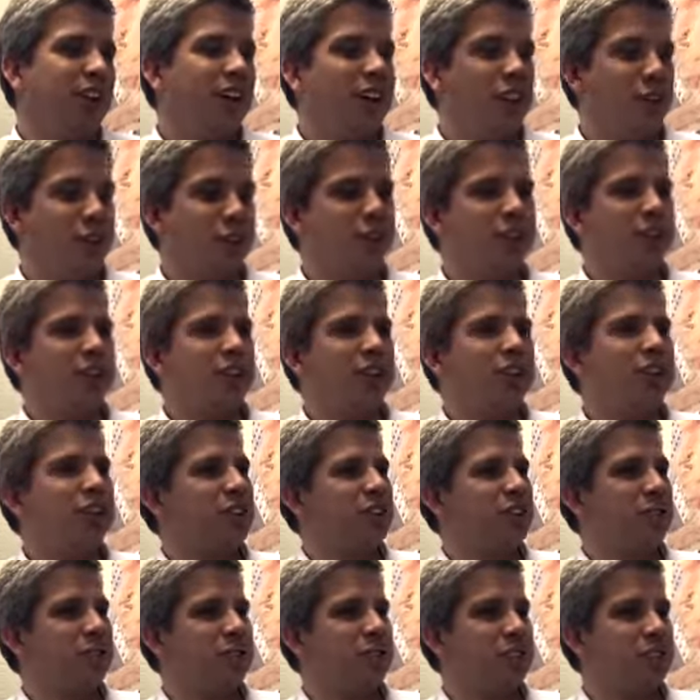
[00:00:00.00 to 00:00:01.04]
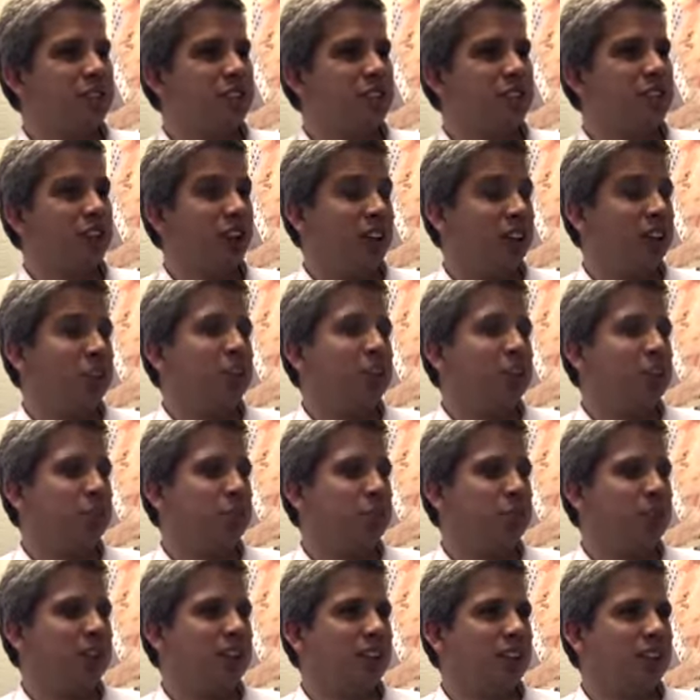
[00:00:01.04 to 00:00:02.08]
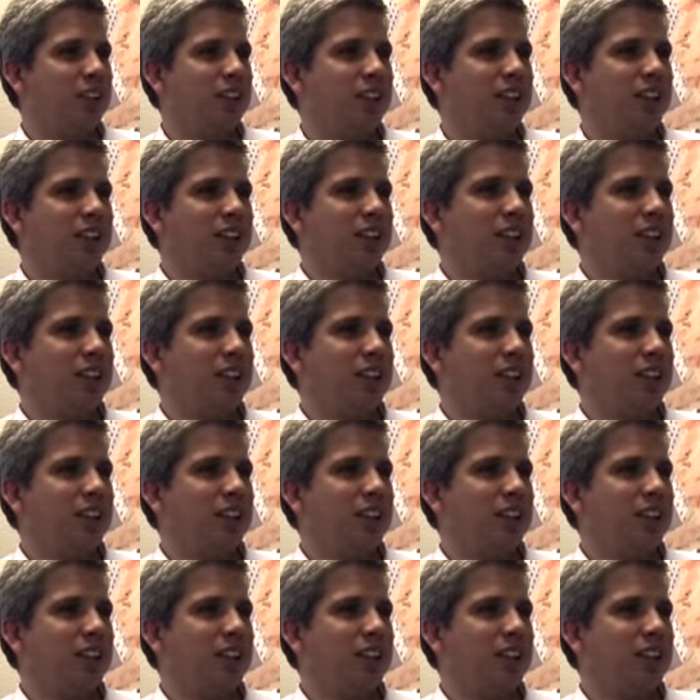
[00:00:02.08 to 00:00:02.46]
And one of the interesting factors is electricity prices.